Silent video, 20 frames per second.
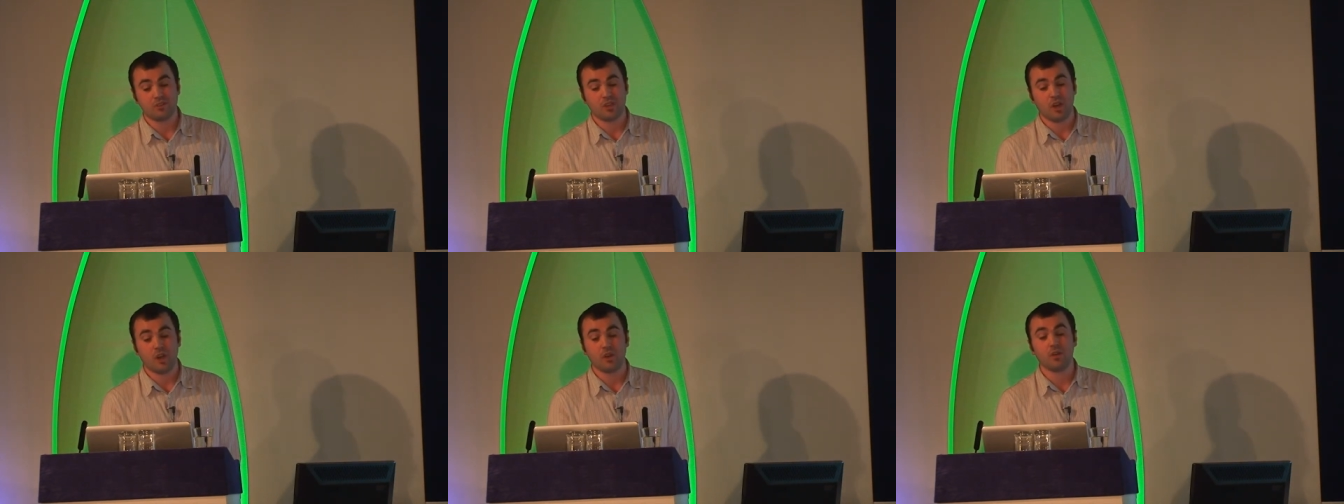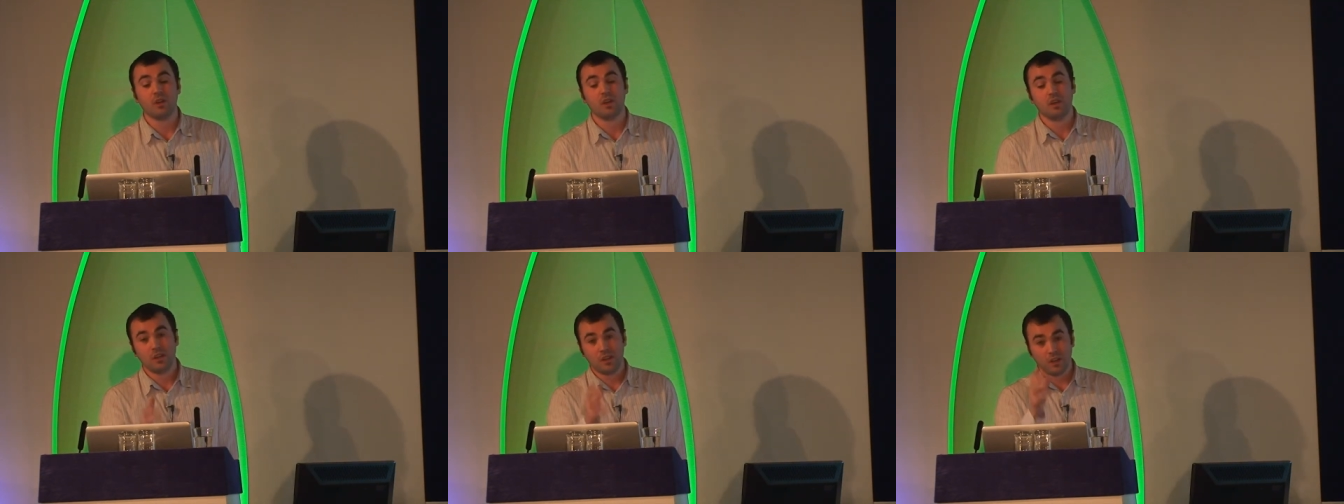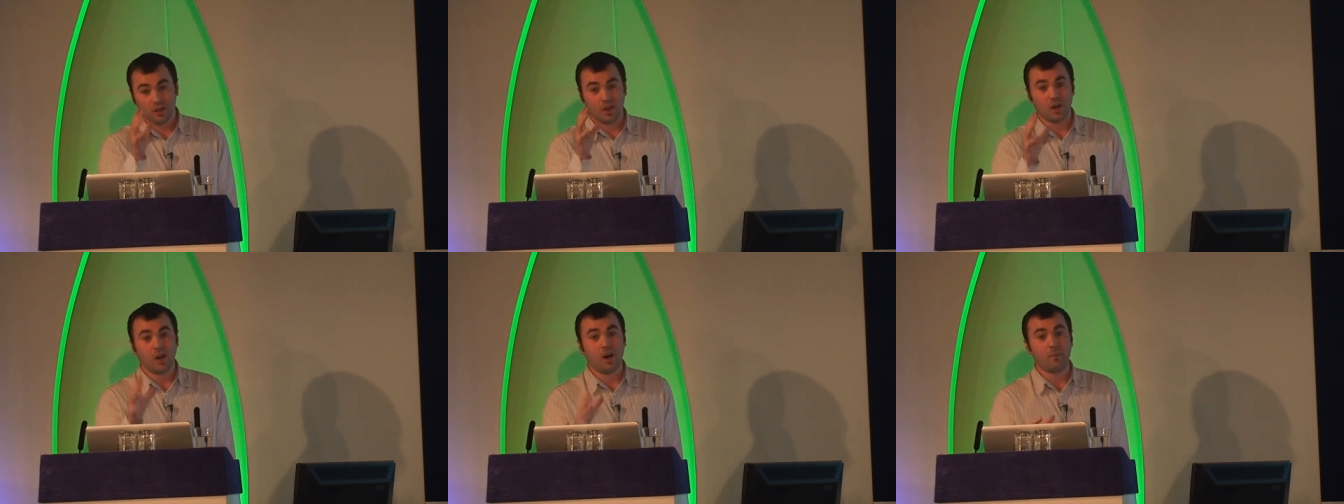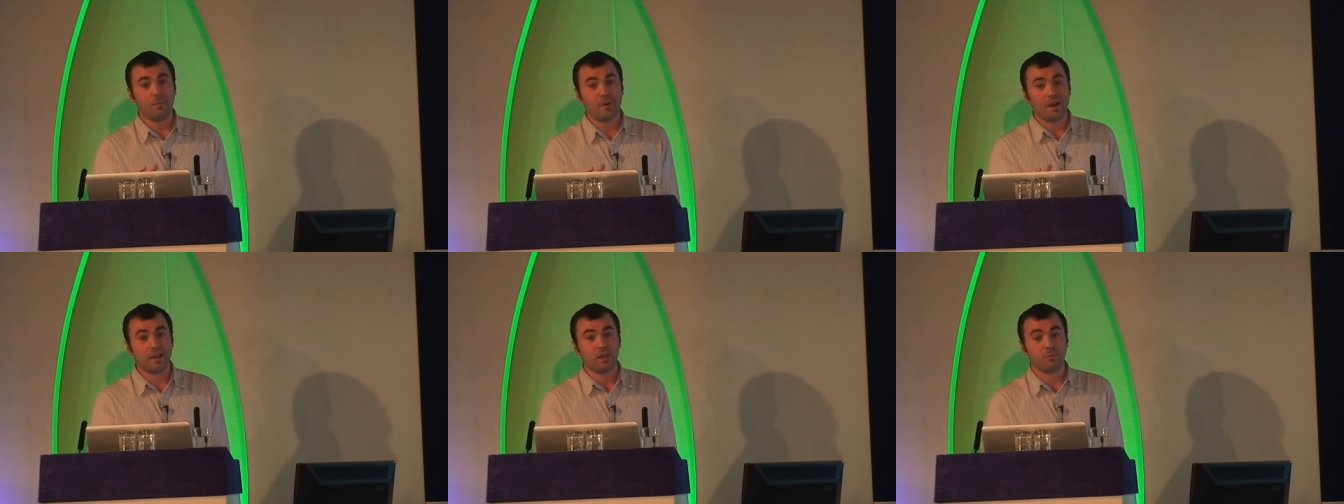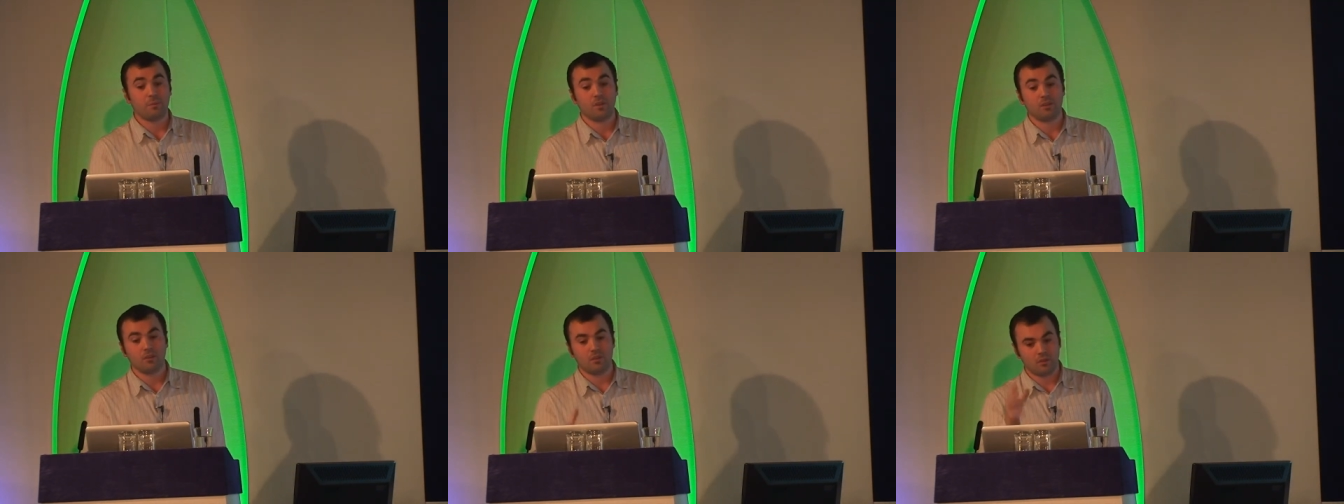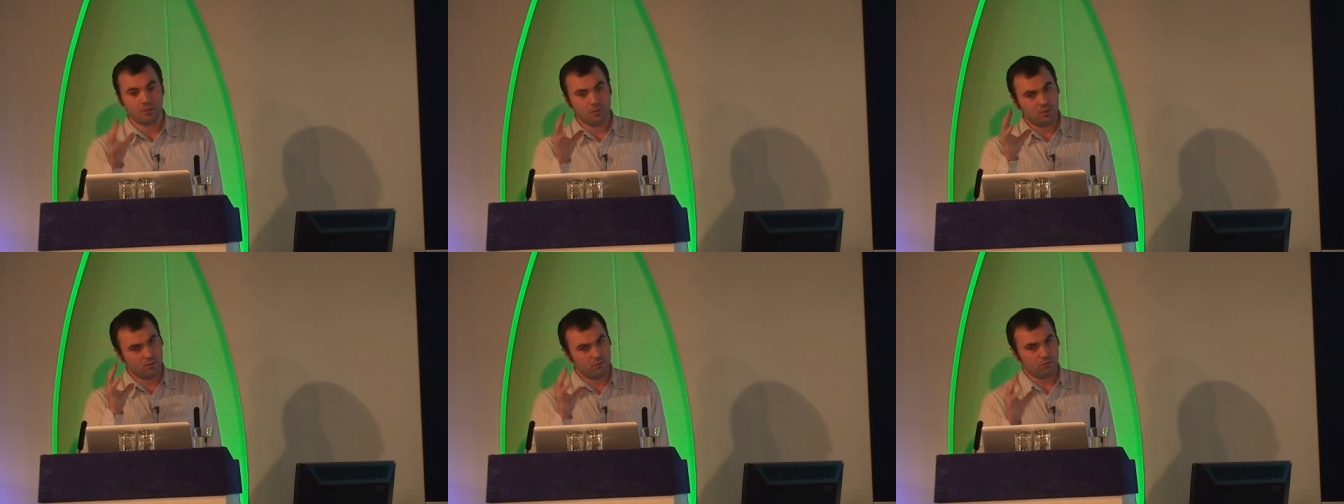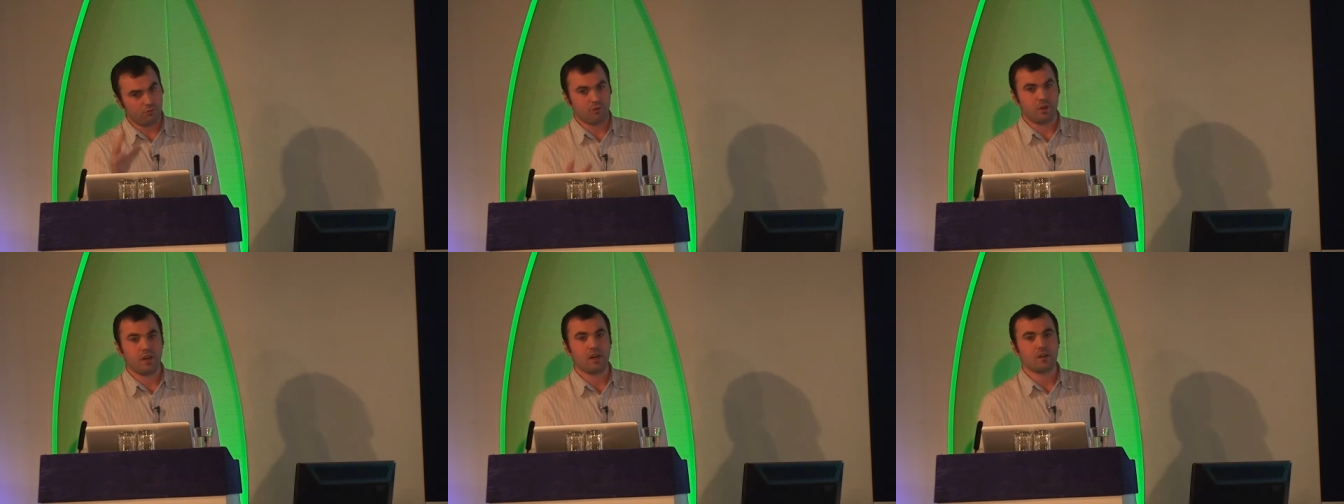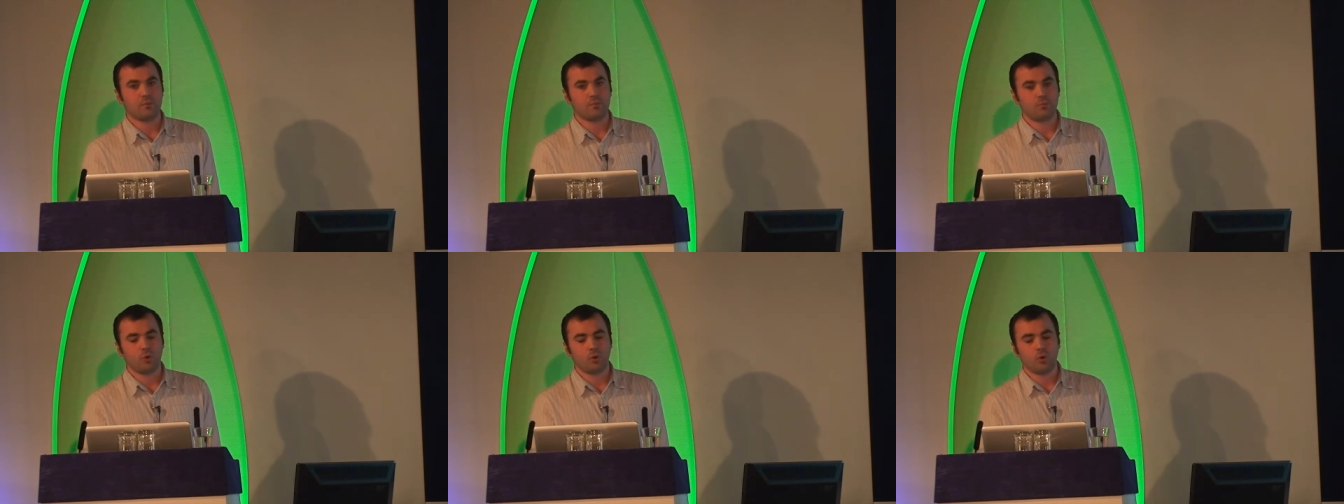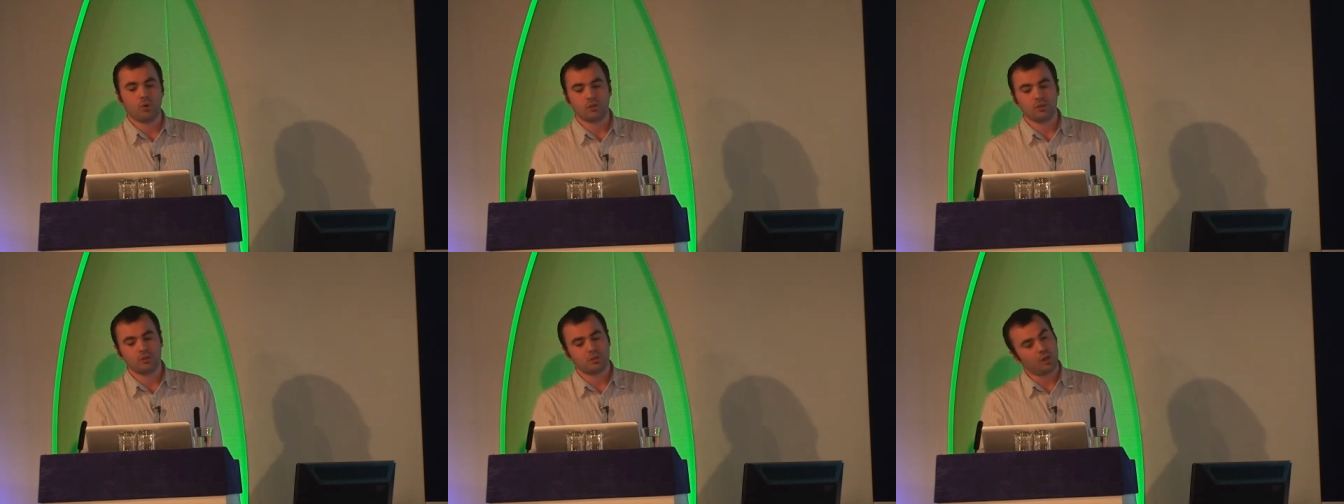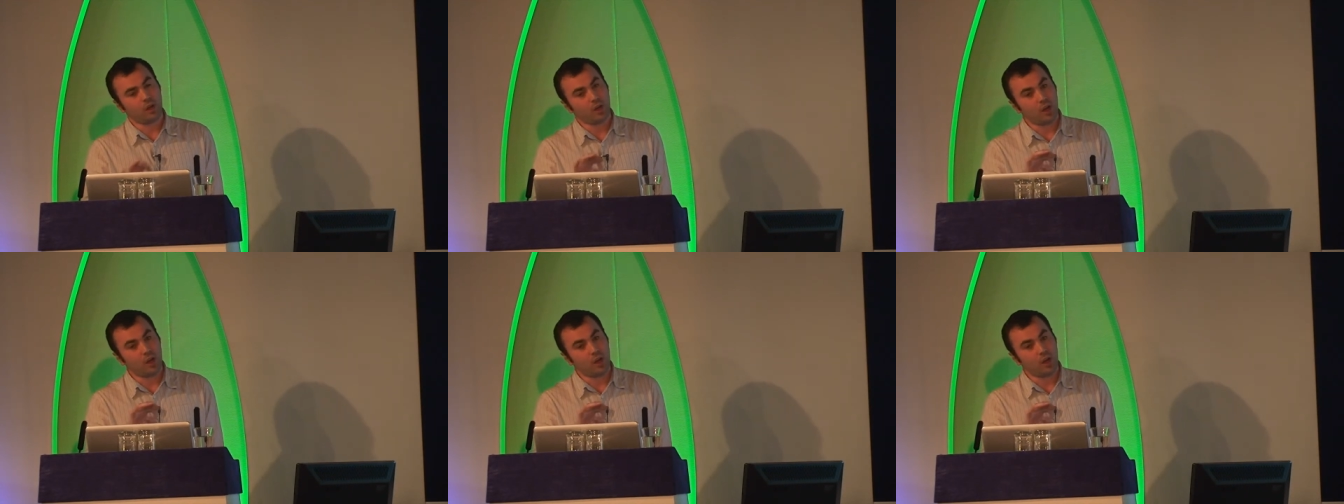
So cart abandonment, really important.